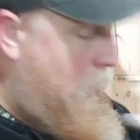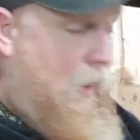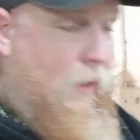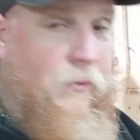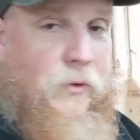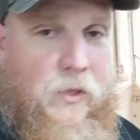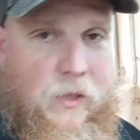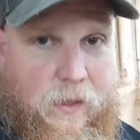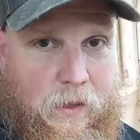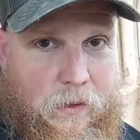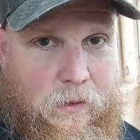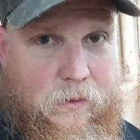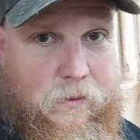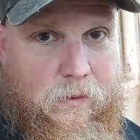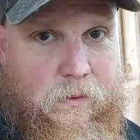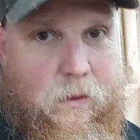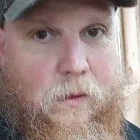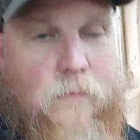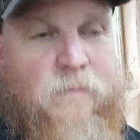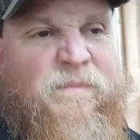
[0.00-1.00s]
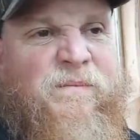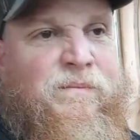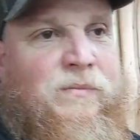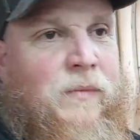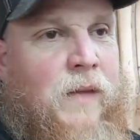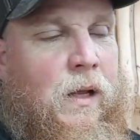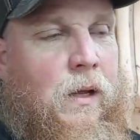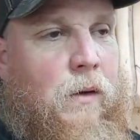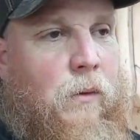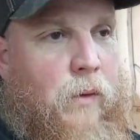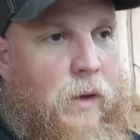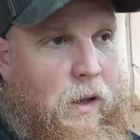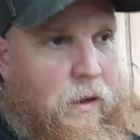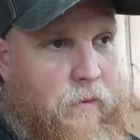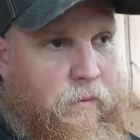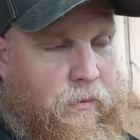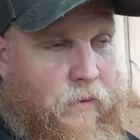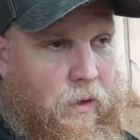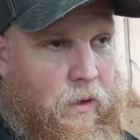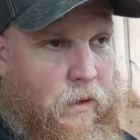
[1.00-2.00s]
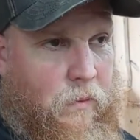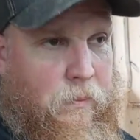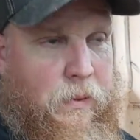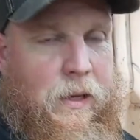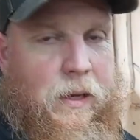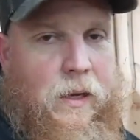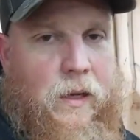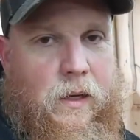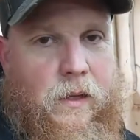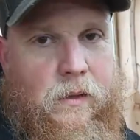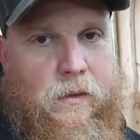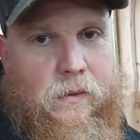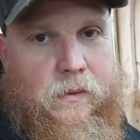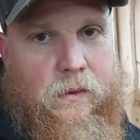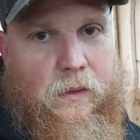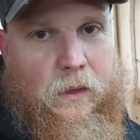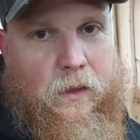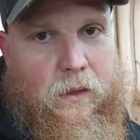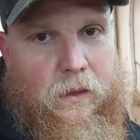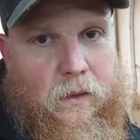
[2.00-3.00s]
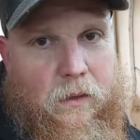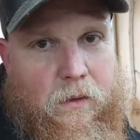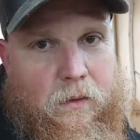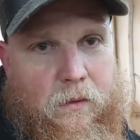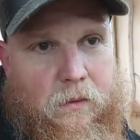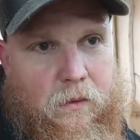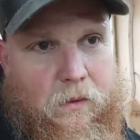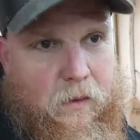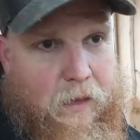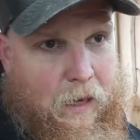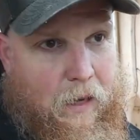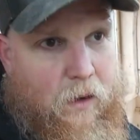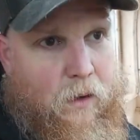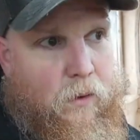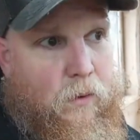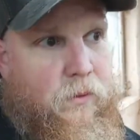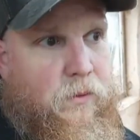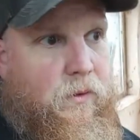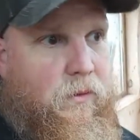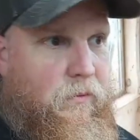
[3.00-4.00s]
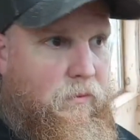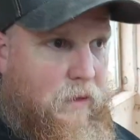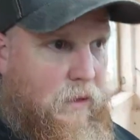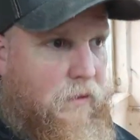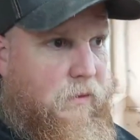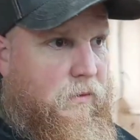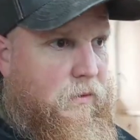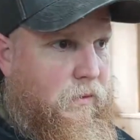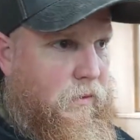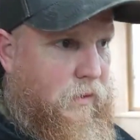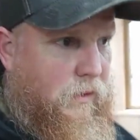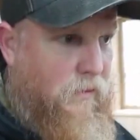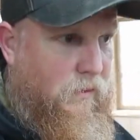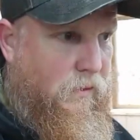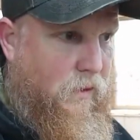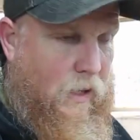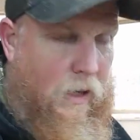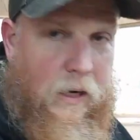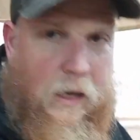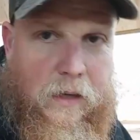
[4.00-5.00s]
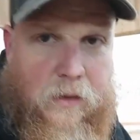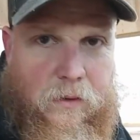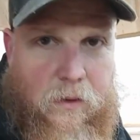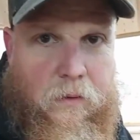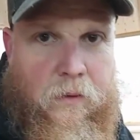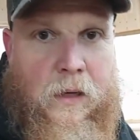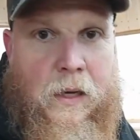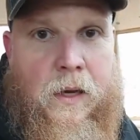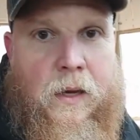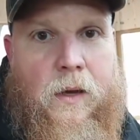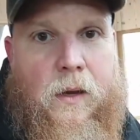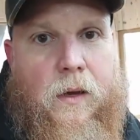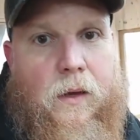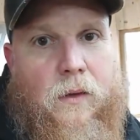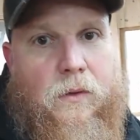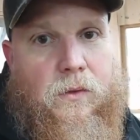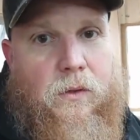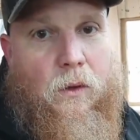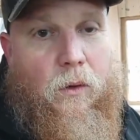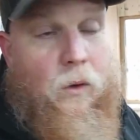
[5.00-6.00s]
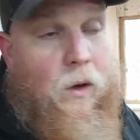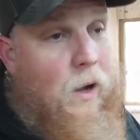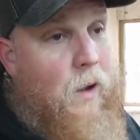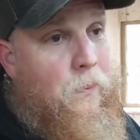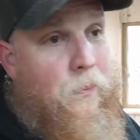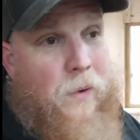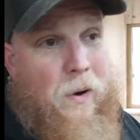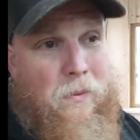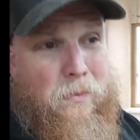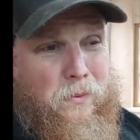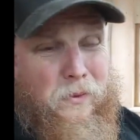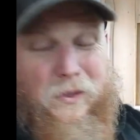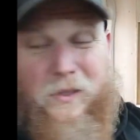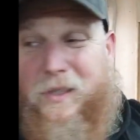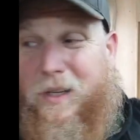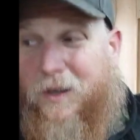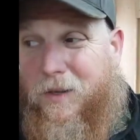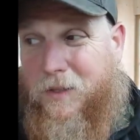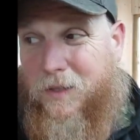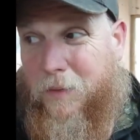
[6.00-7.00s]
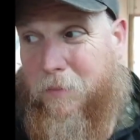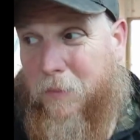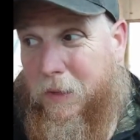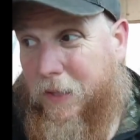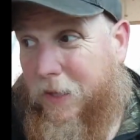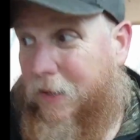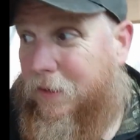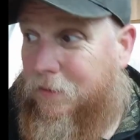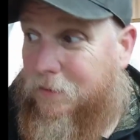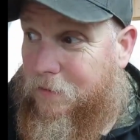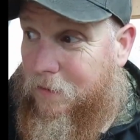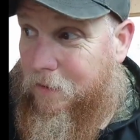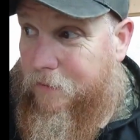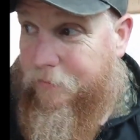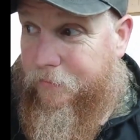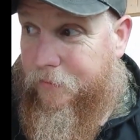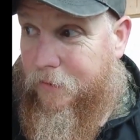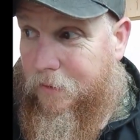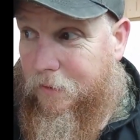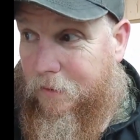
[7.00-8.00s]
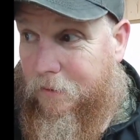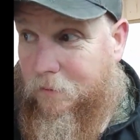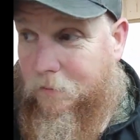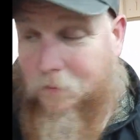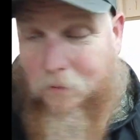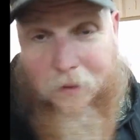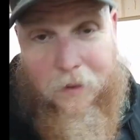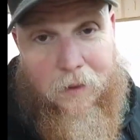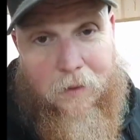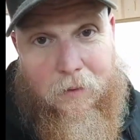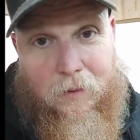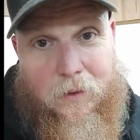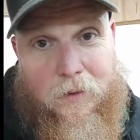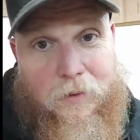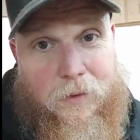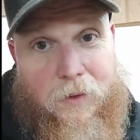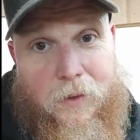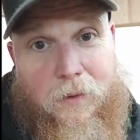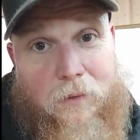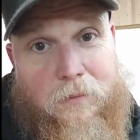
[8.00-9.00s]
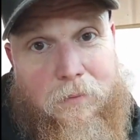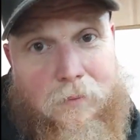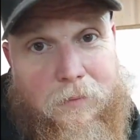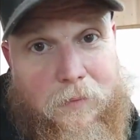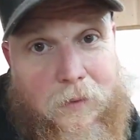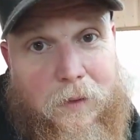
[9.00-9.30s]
we have chickens, we have pigs and cows and things of that nature. So I'll probably share some of that stuff later on too,